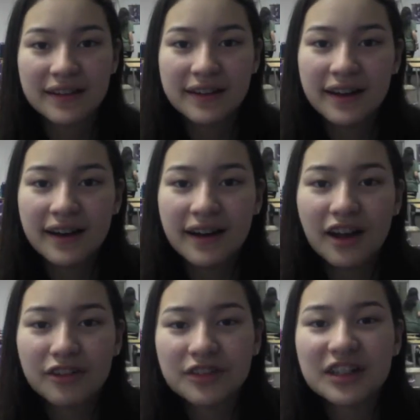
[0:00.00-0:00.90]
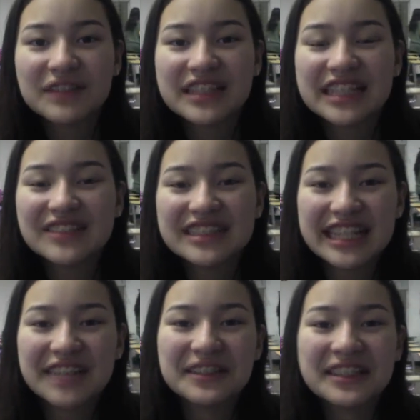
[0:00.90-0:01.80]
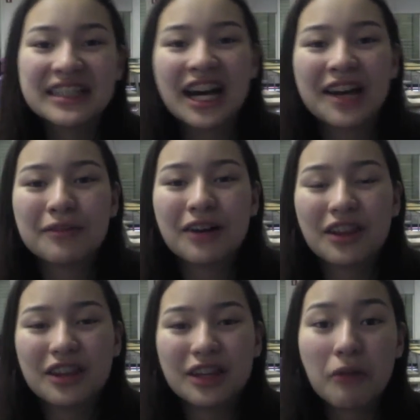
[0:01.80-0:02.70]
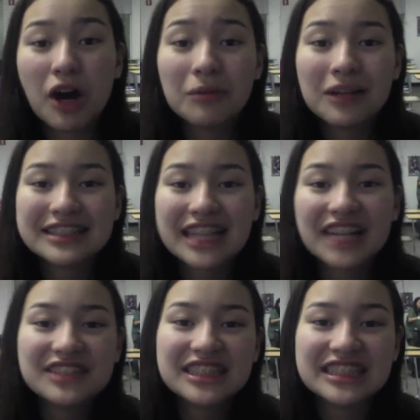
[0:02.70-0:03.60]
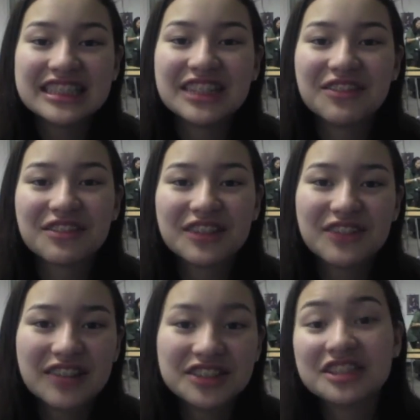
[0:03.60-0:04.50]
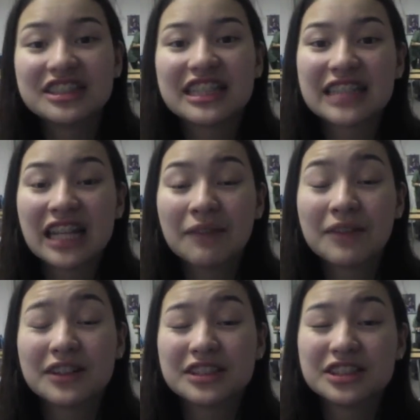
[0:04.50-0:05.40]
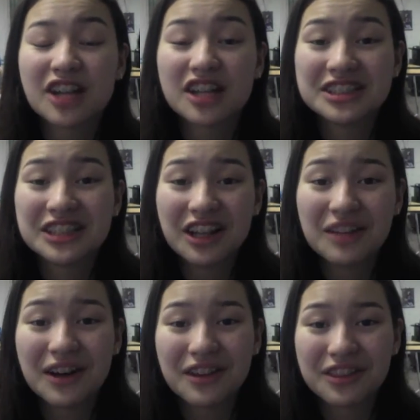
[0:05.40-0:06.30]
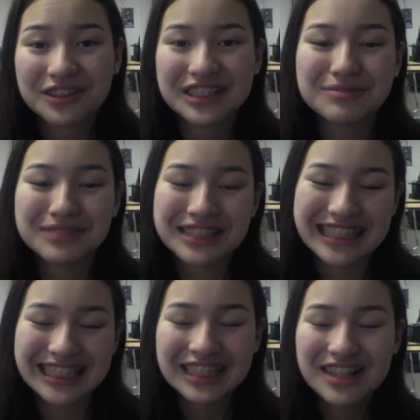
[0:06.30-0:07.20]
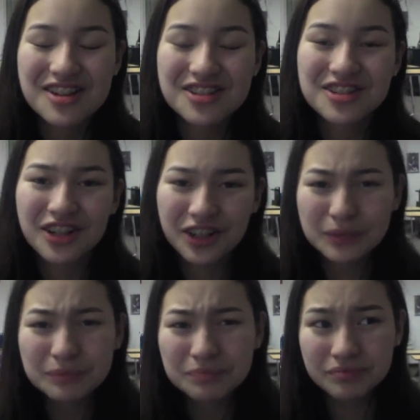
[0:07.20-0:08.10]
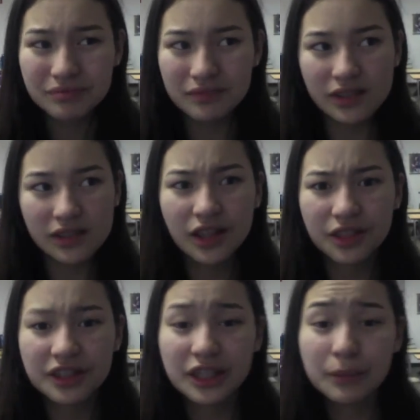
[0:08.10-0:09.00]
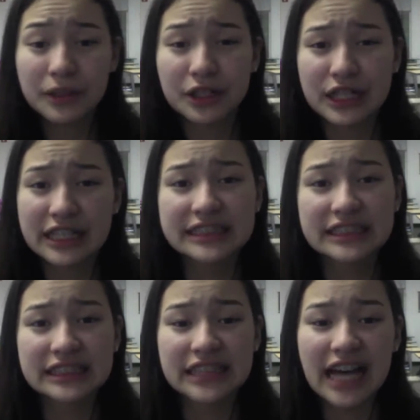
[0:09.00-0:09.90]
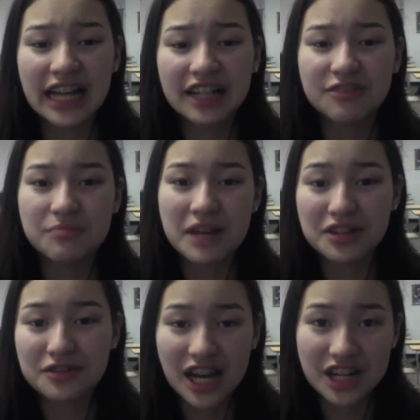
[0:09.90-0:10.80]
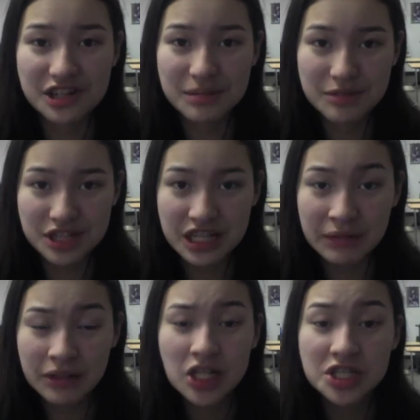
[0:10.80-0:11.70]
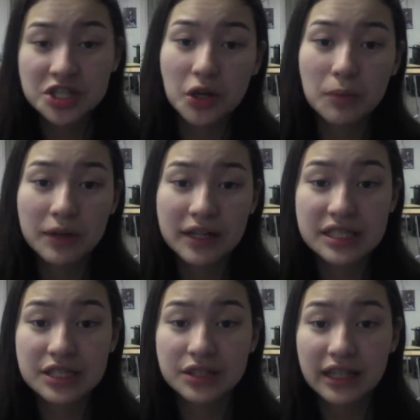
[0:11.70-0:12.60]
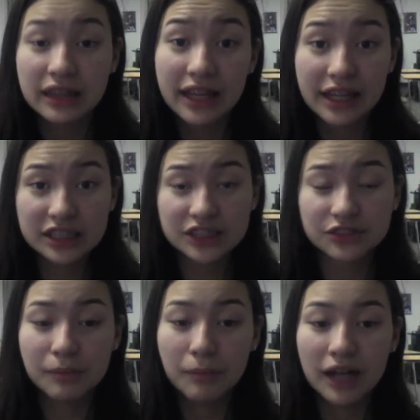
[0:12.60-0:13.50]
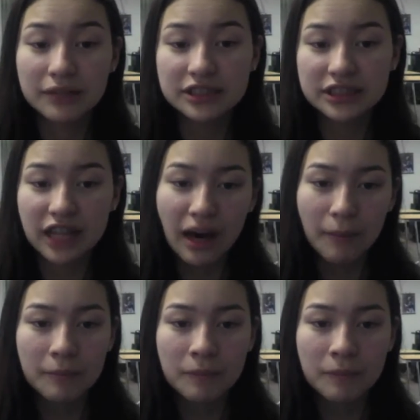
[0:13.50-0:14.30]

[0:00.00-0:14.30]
Hello everyone, my name is Emma. I am on the Marlbots FTC team 3526 and I'm going to talk to y'all about 3D printing. So a 3D printer is an additive manufacturing machine, so it prints in layers from bottom to top.